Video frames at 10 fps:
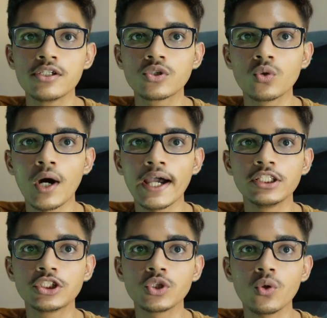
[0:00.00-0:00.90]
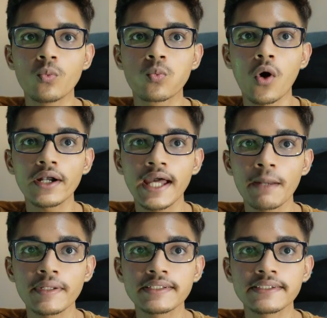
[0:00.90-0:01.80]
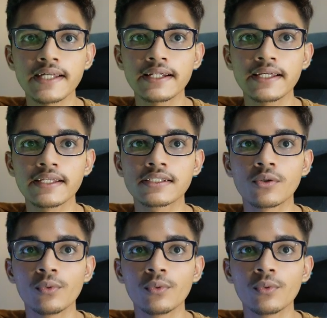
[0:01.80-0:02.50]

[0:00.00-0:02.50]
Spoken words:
So I'll show what happens in that case.